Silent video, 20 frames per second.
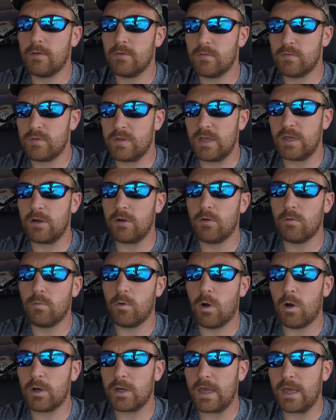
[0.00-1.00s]
deer
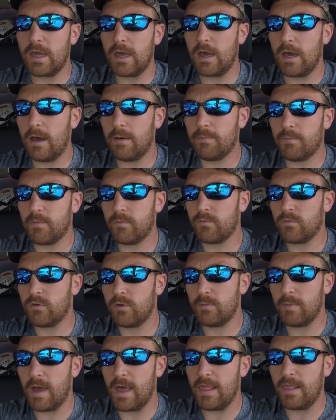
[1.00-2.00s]
walking up
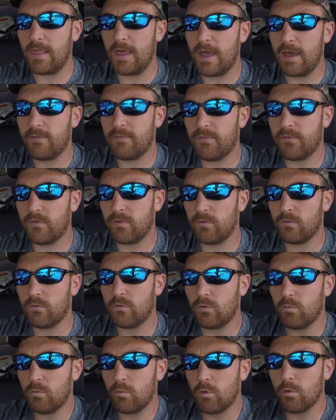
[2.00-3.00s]
to my left
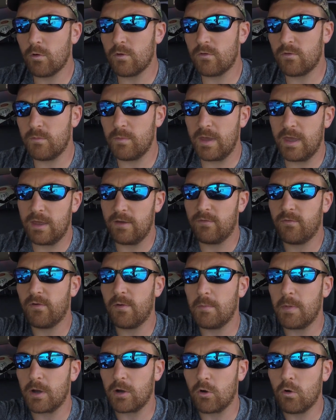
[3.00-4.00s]
towards me
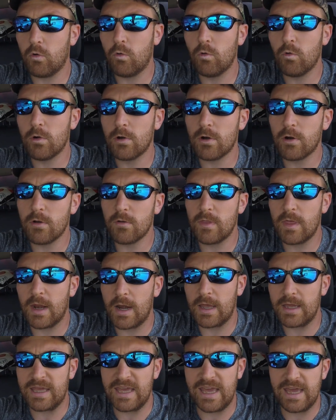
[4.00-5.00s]
from a corner that
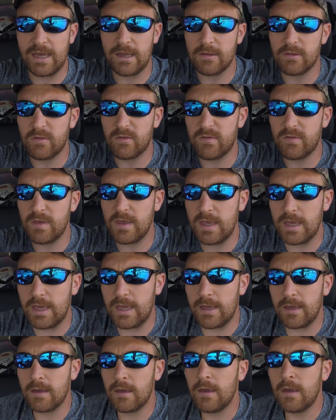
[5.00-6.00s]
I can't see,
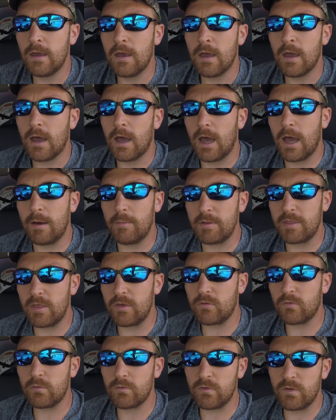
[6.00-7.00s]
but
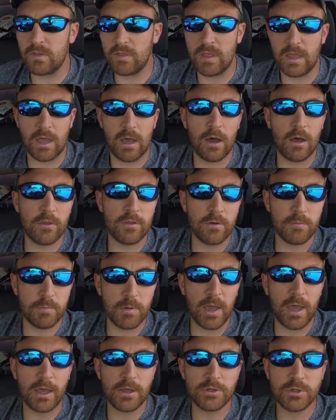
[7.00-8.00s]
this was in the other
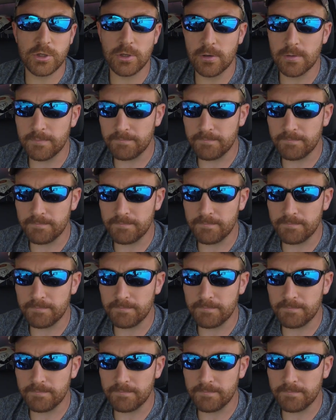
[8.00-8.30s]
pasture.